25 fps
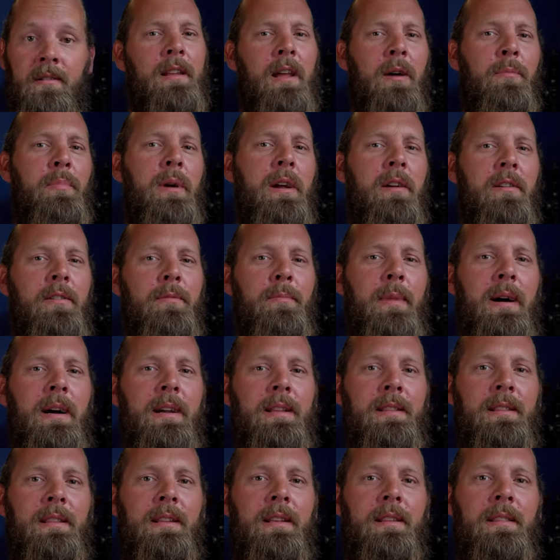Now bear in
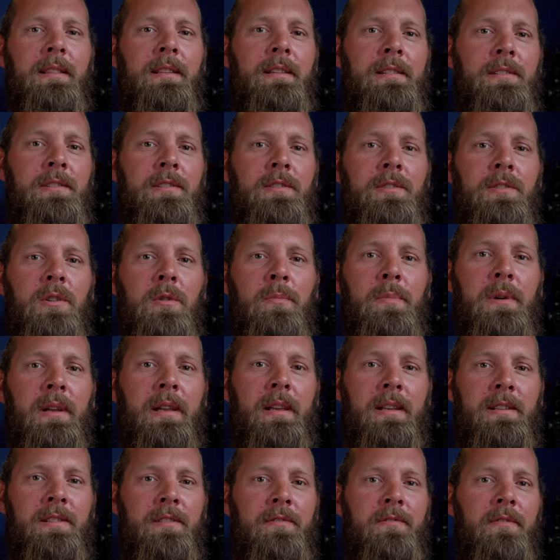mind that this
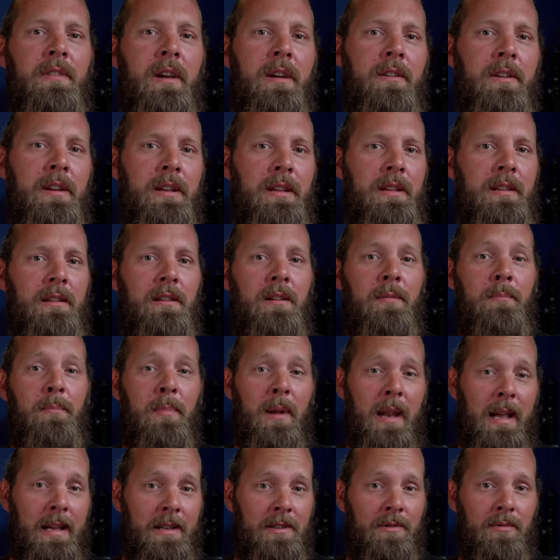topic is a very
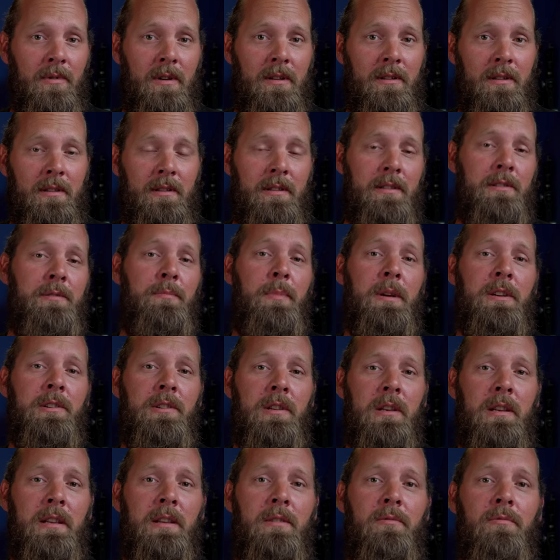complex one,
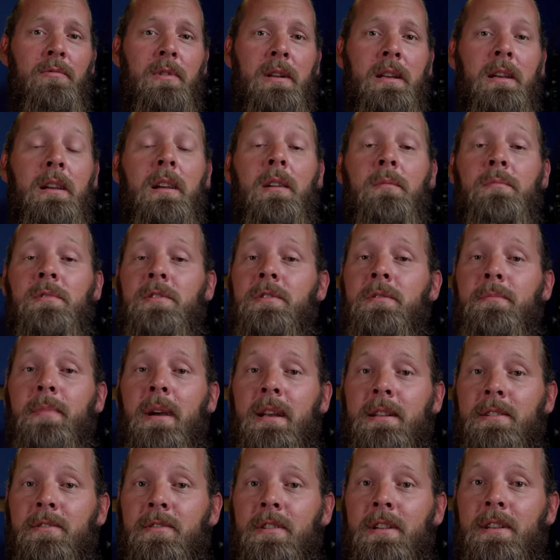especially when it comes to
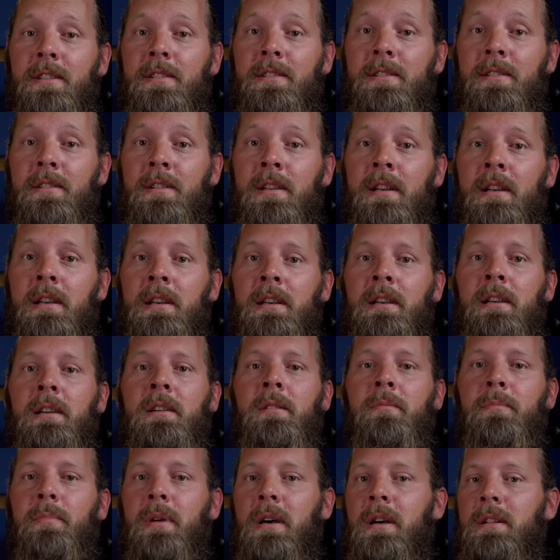batteries.
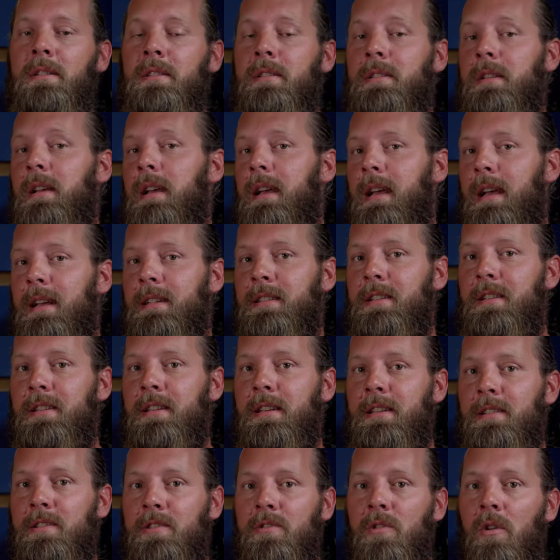But as it
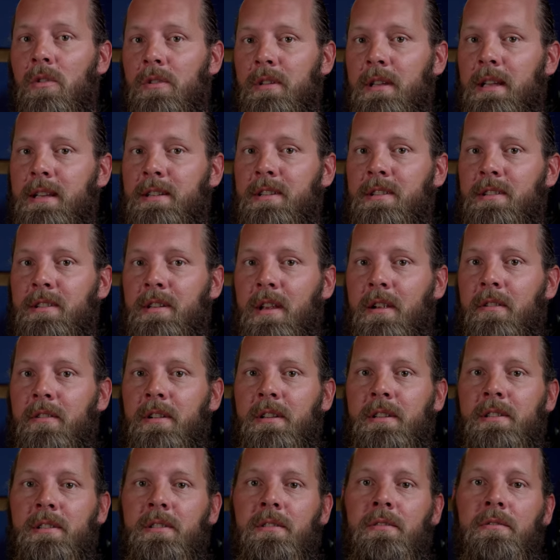is not
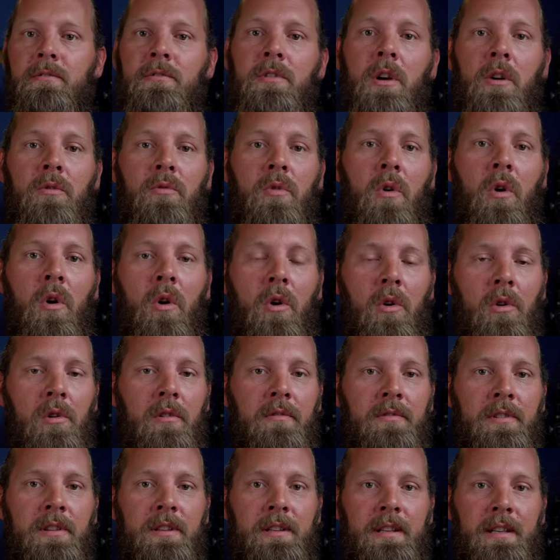necessary to know all
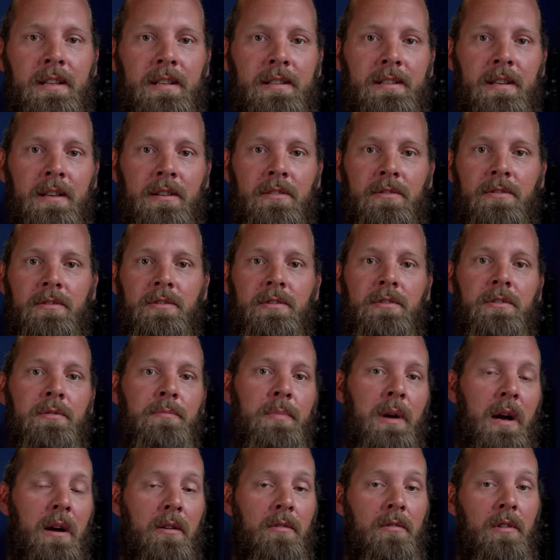of the details to
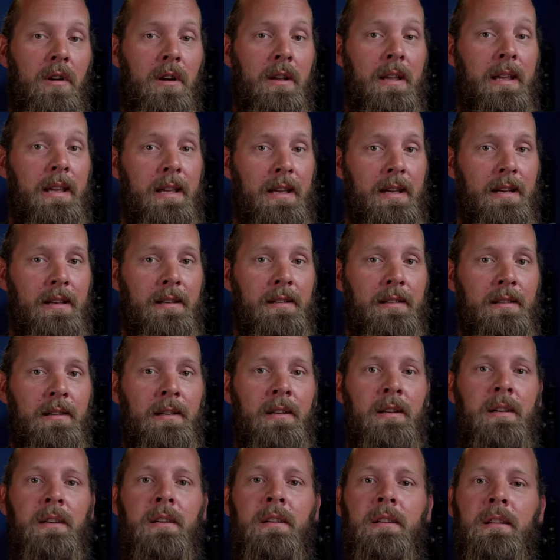power our gear,
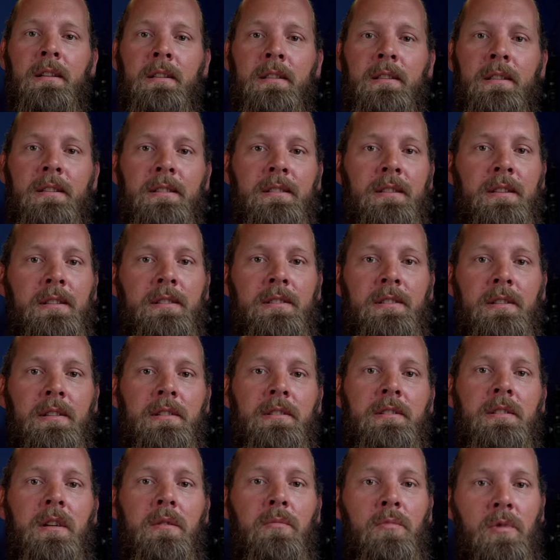this is
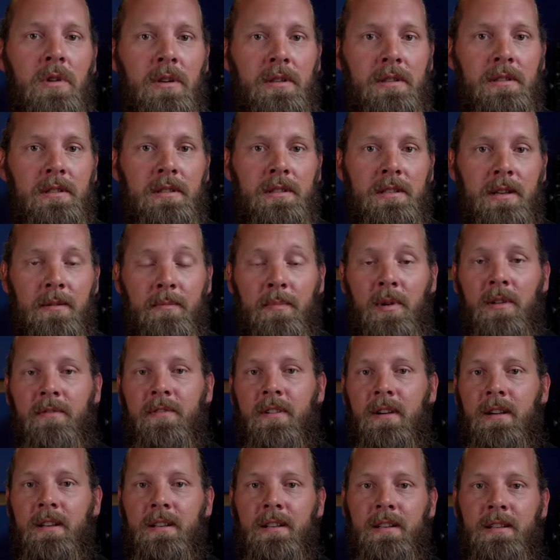a somewhat
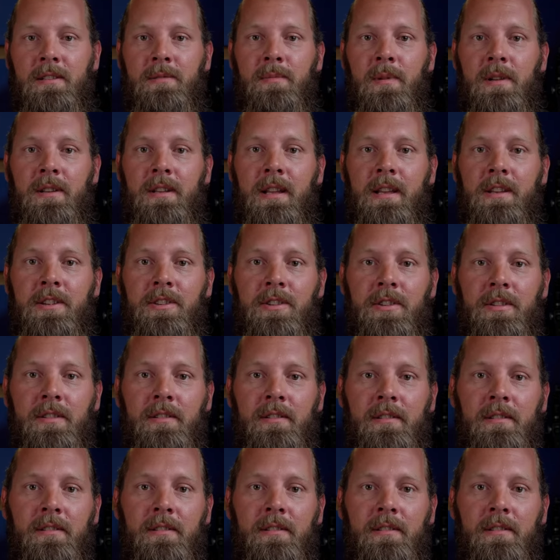simplified explanation.